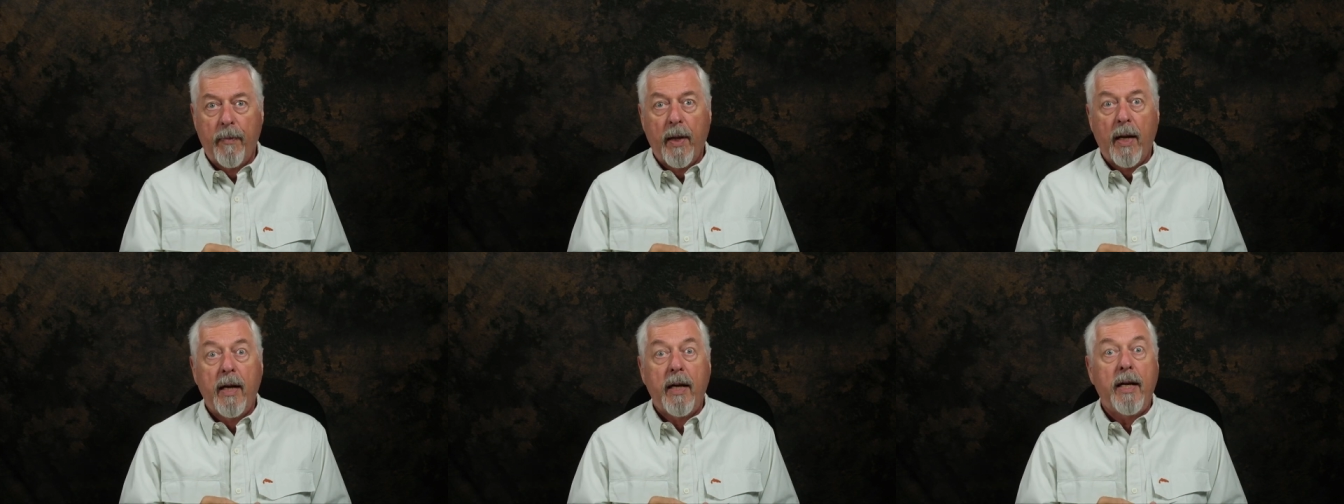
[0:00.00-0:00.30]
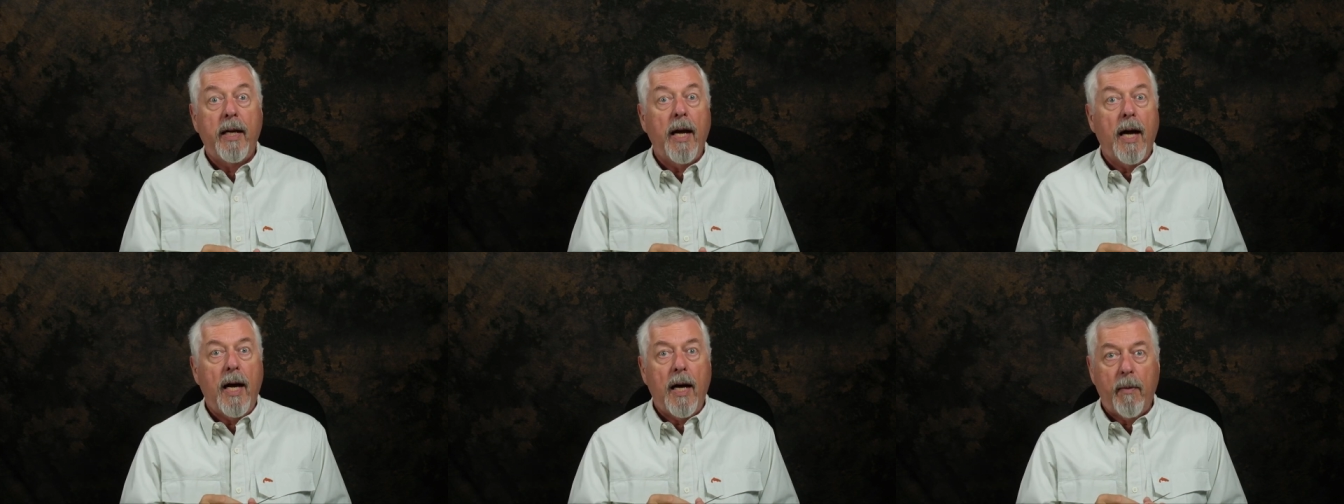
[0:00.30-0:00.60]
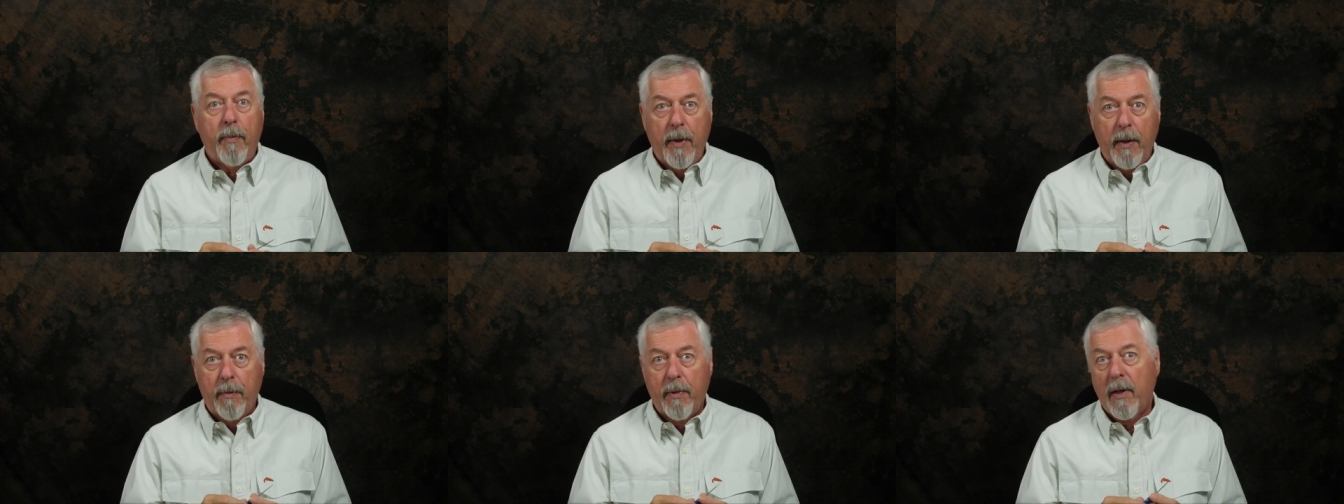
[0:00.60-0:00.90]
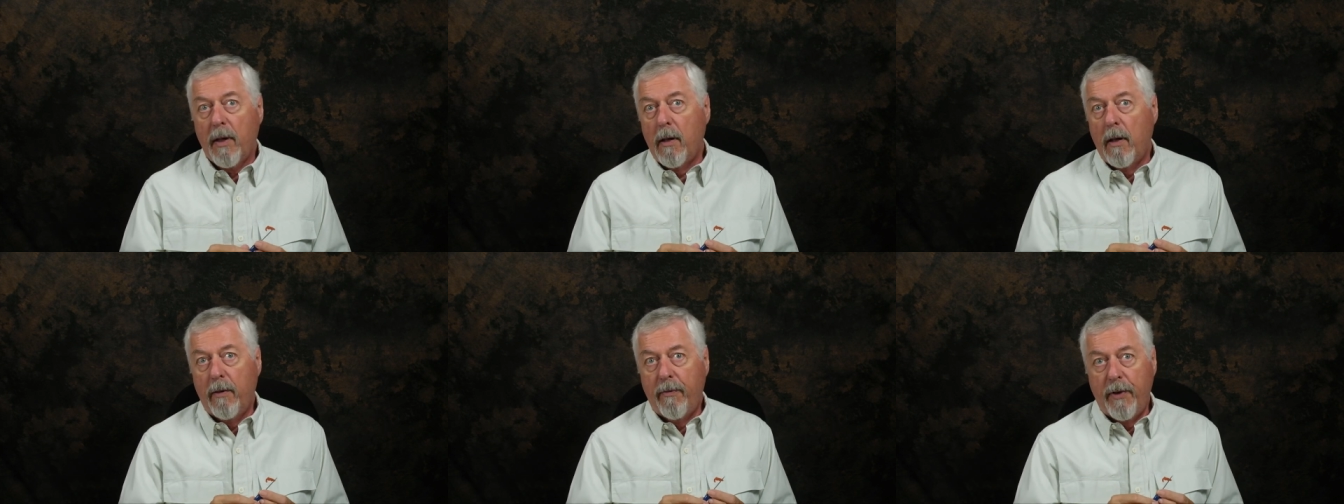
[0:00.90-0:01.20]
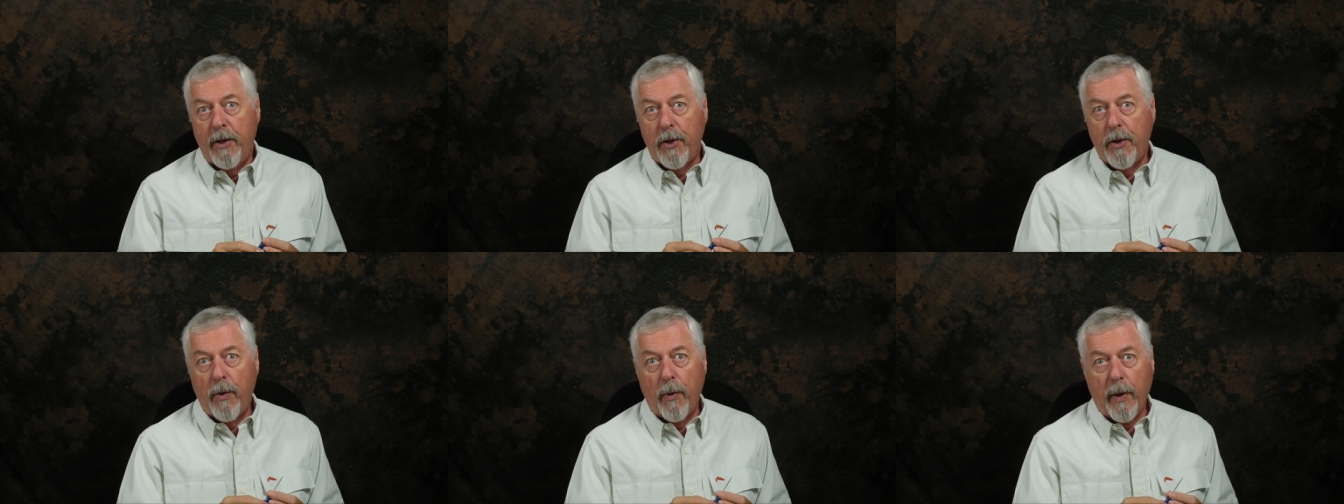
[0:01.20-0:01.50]
Yeah, people have caught
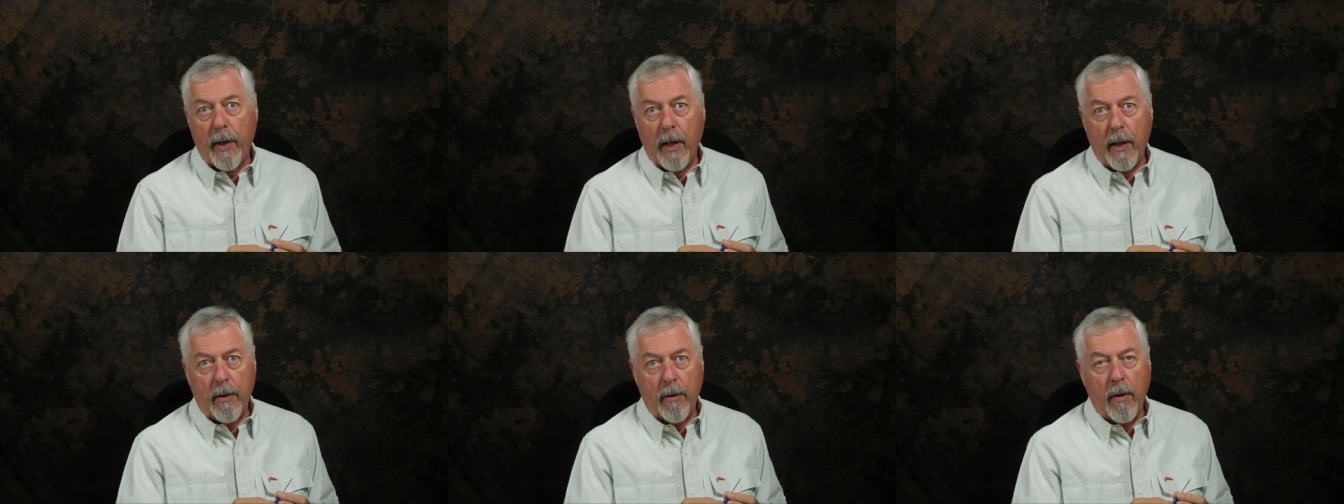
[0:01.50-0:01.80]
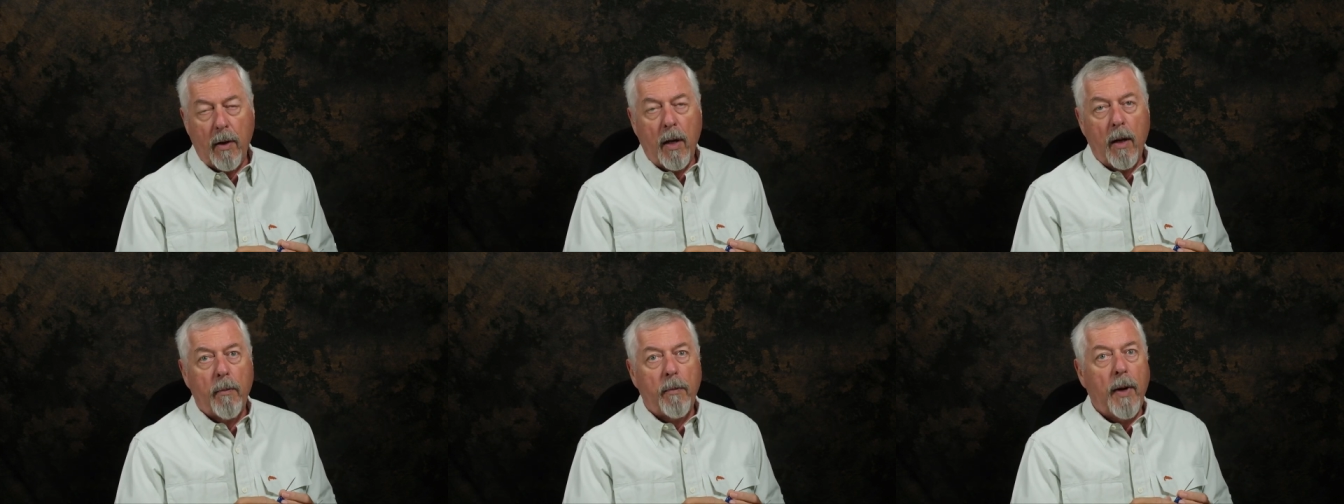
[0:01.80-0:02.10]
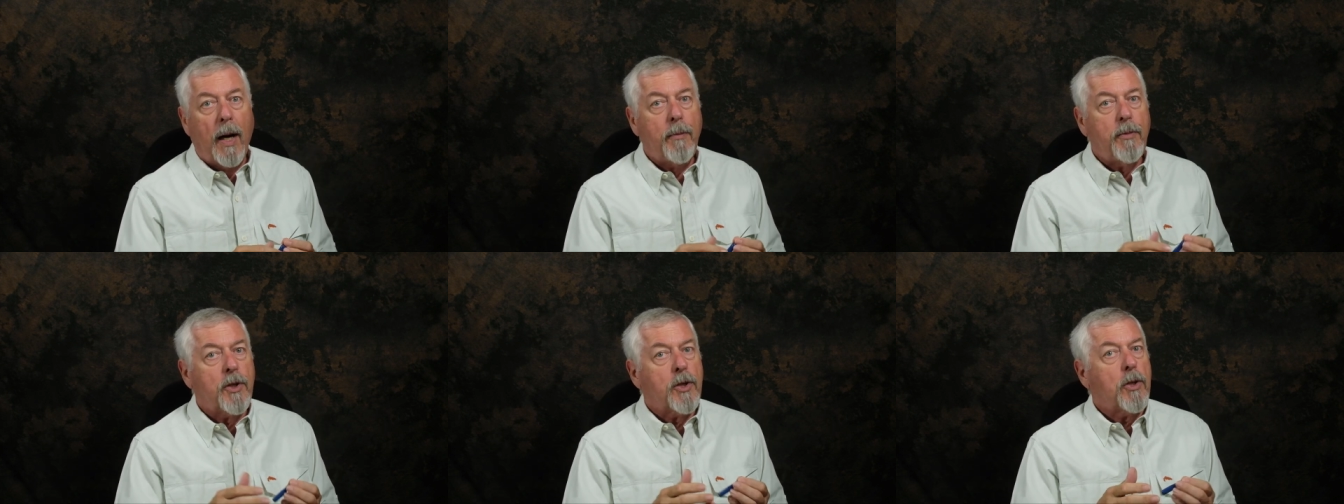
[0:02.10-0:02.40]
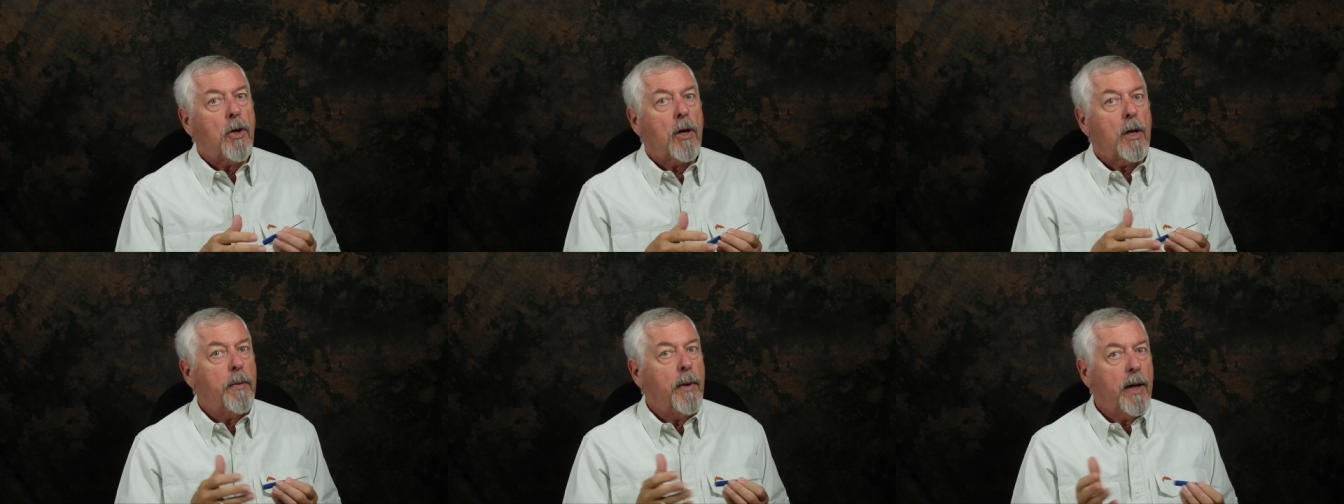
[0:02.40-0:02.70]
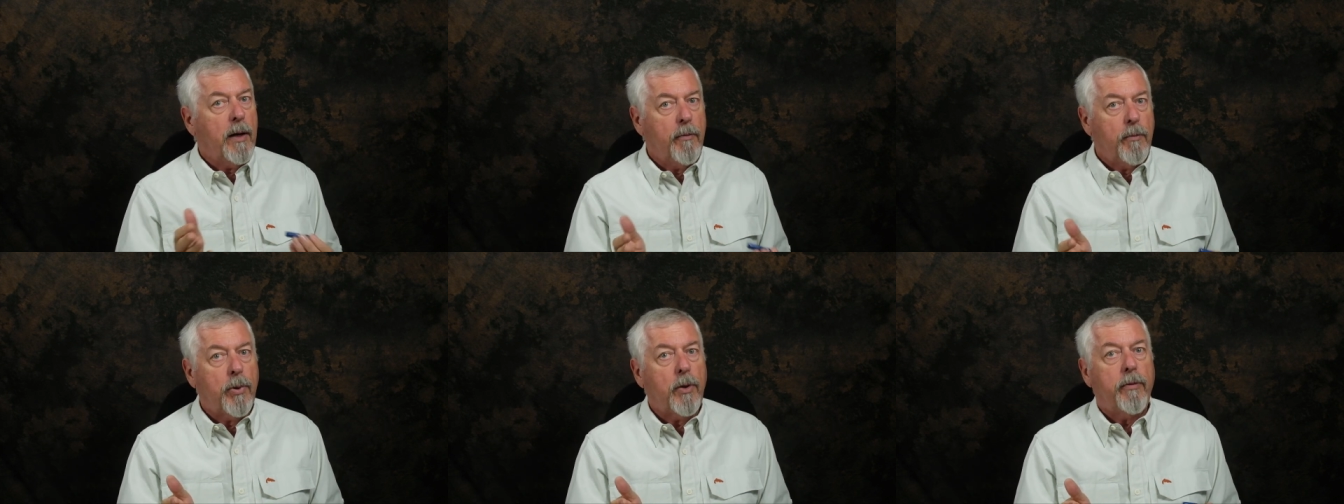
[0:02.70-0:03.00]
fish doing it. I'm just talking
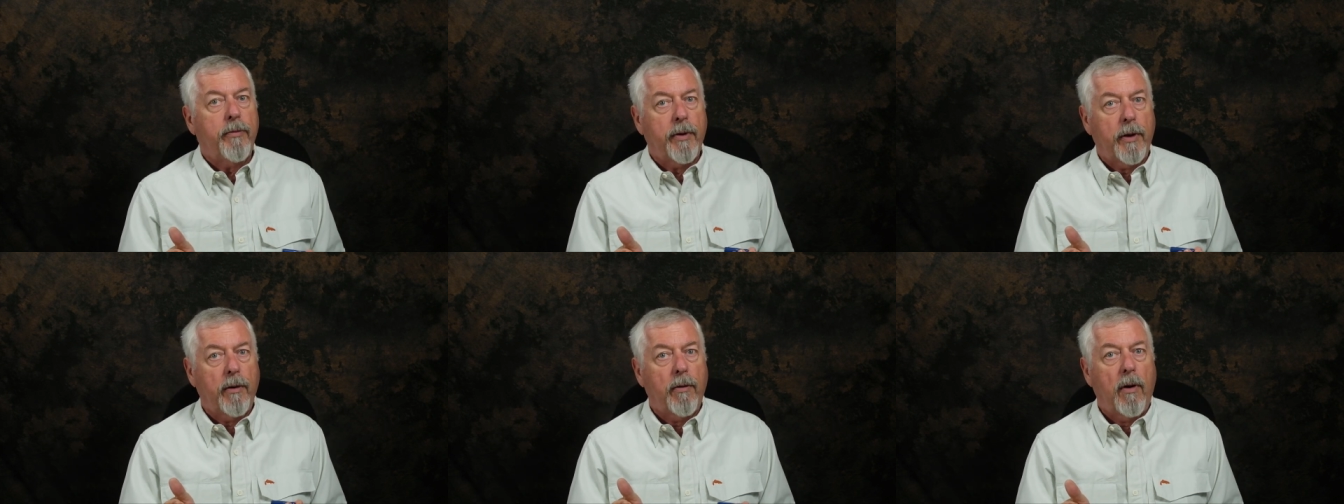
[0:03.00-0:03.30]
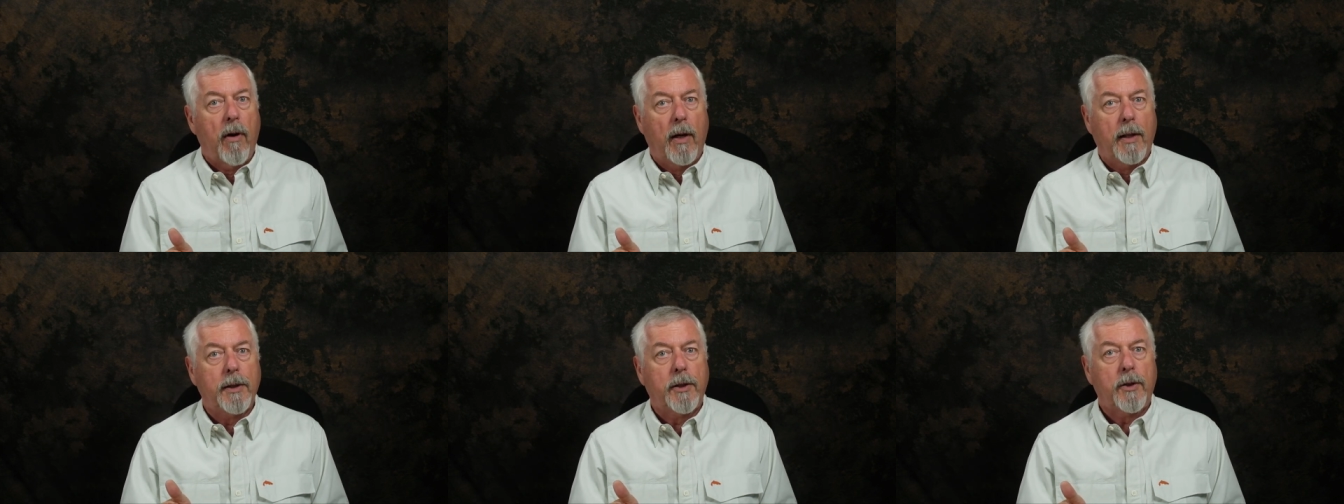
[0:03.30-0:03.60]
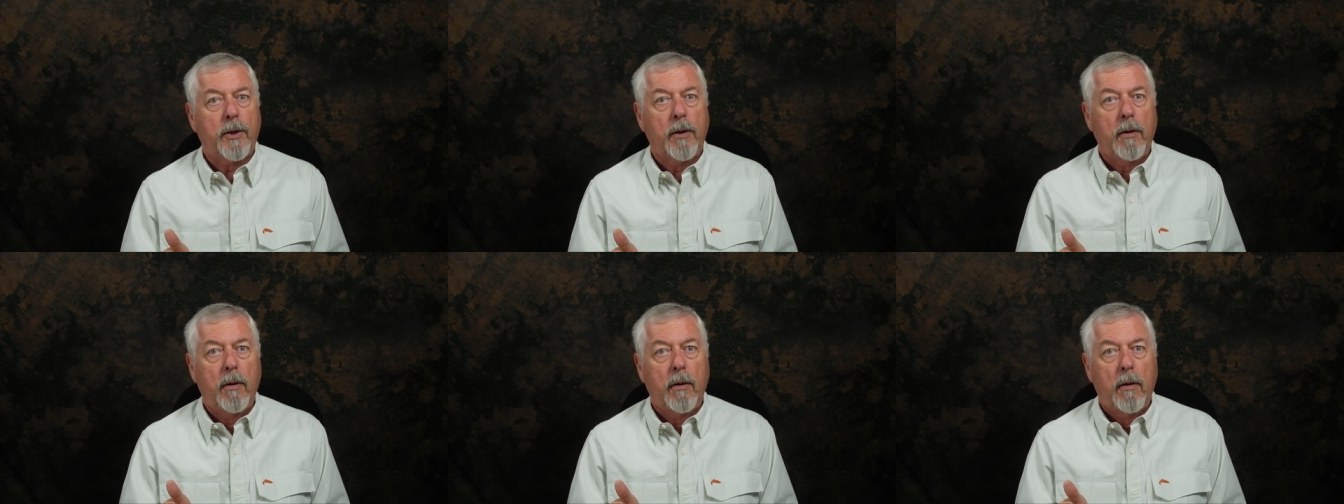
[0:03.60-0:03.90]
about improving your odds.